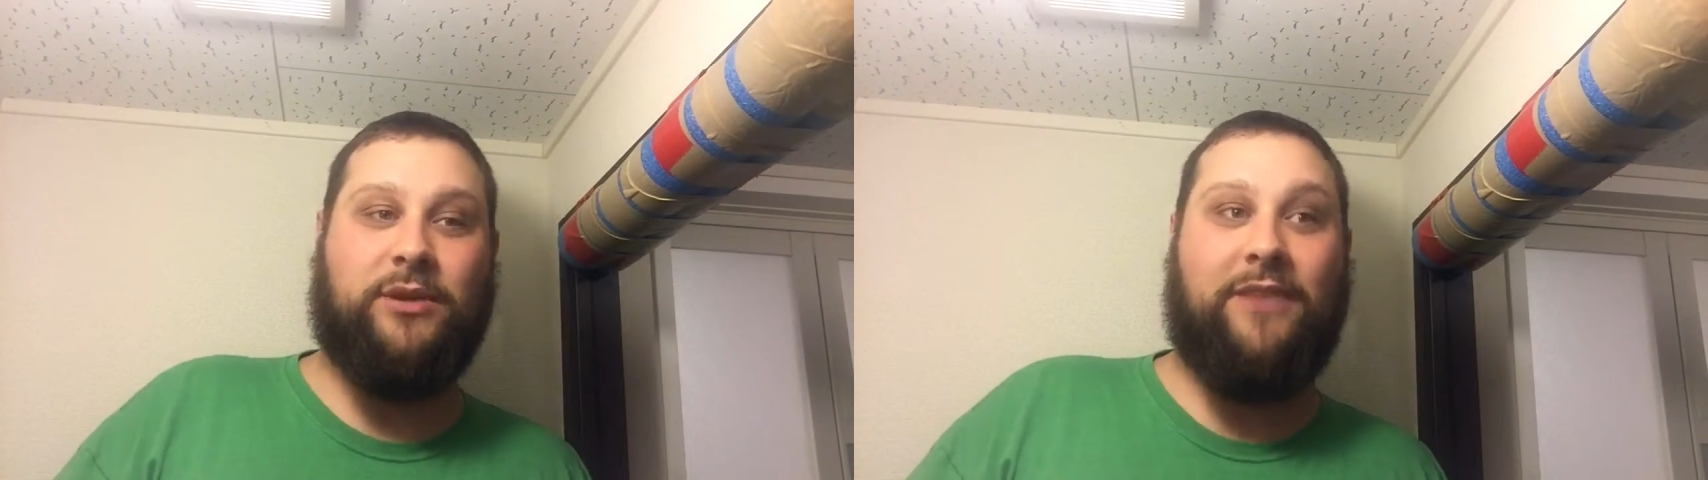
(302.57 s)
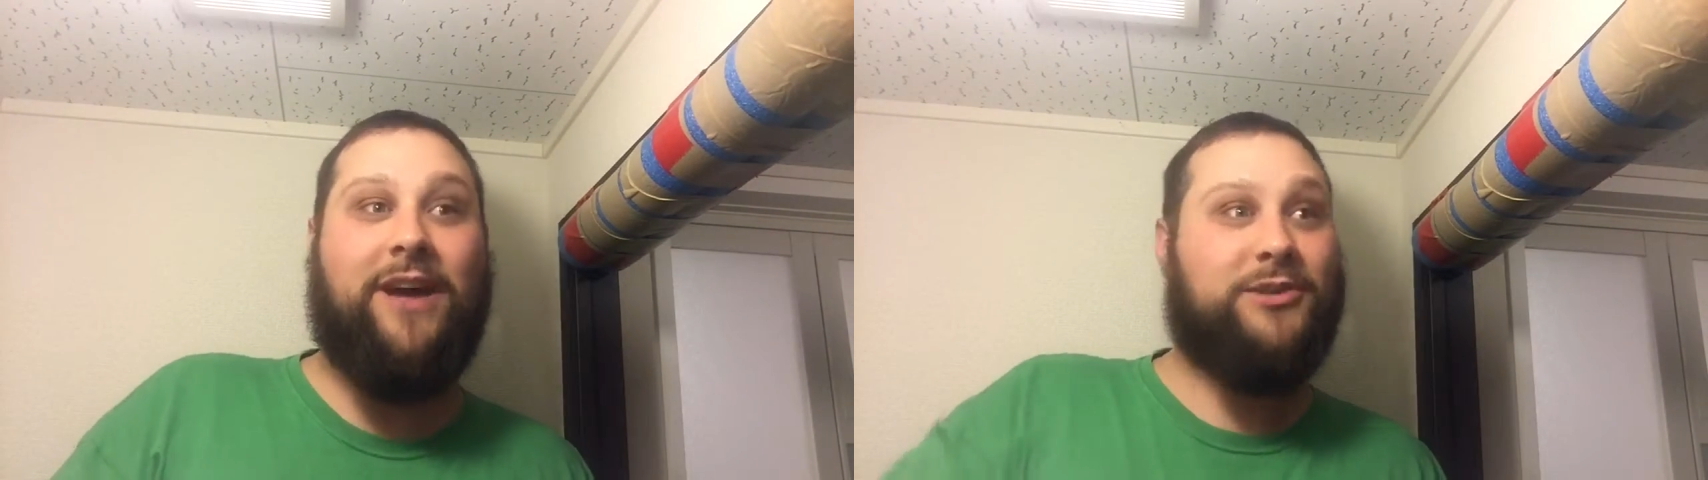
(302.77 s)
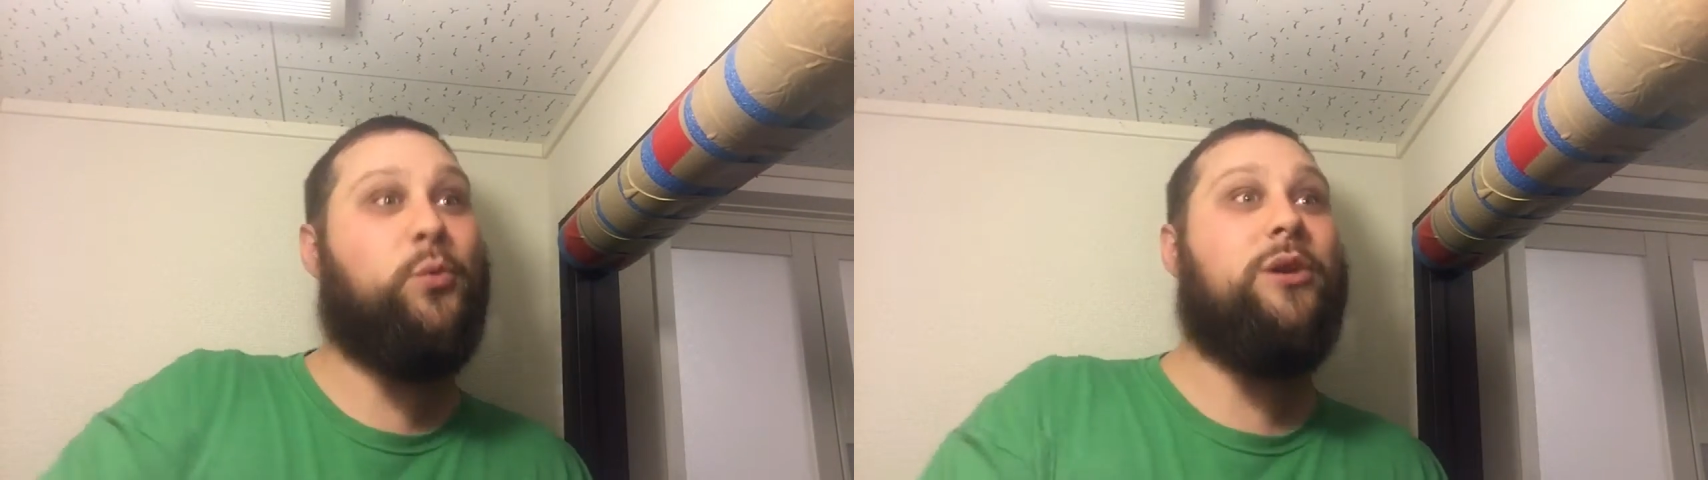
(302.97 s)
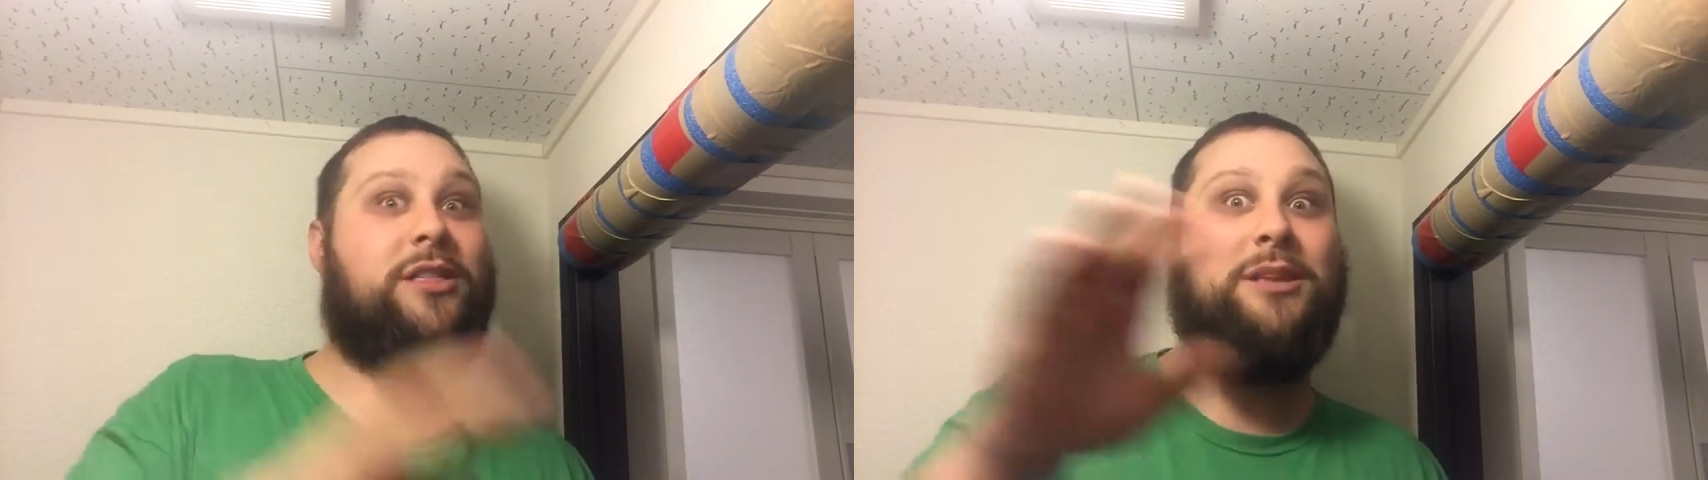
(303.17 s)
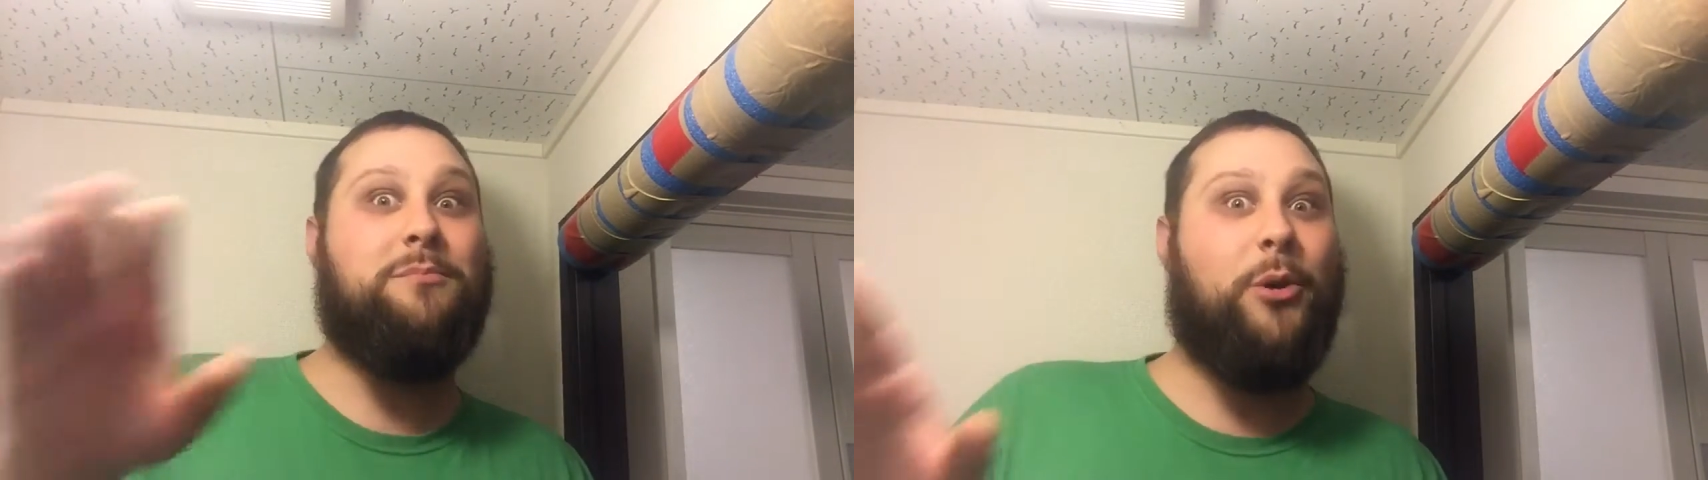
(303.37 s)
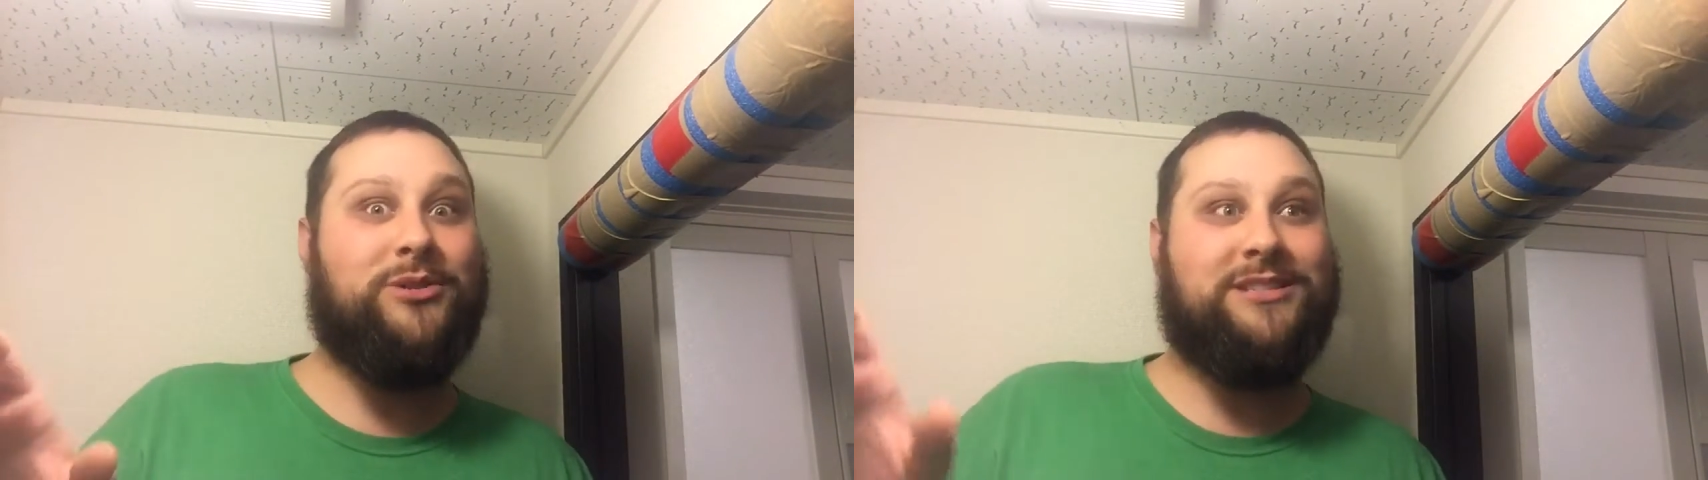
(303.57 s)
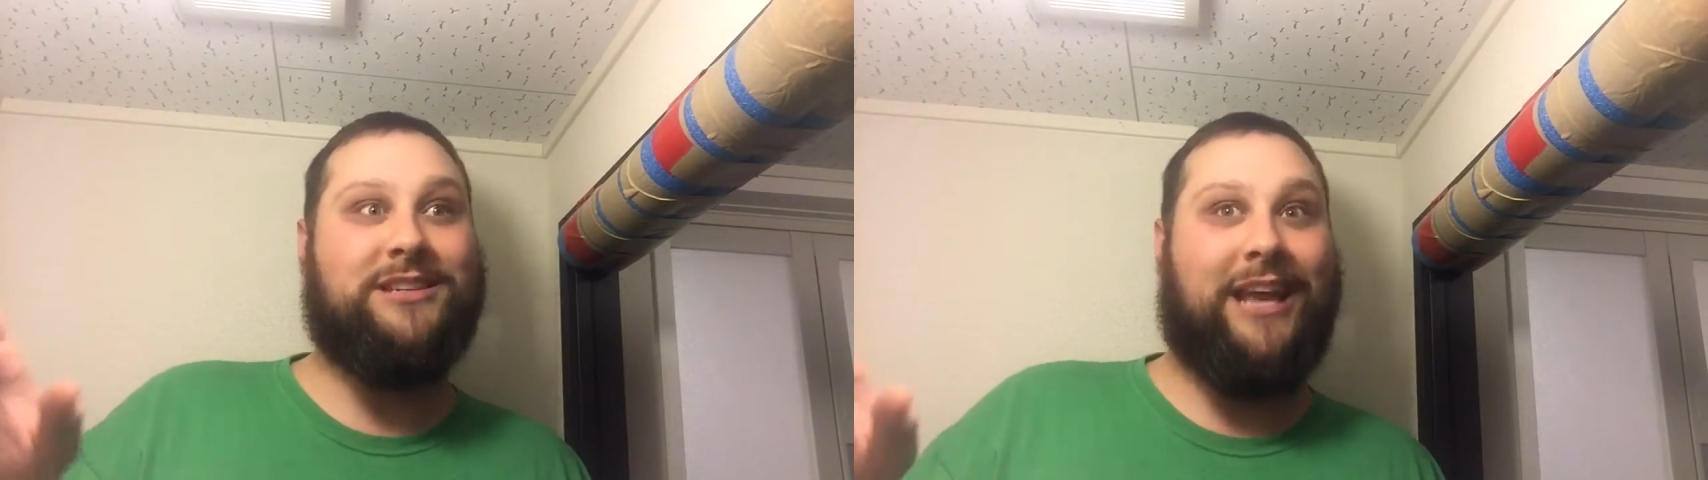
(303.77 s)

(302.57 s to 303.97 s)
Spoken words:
and that's one of the most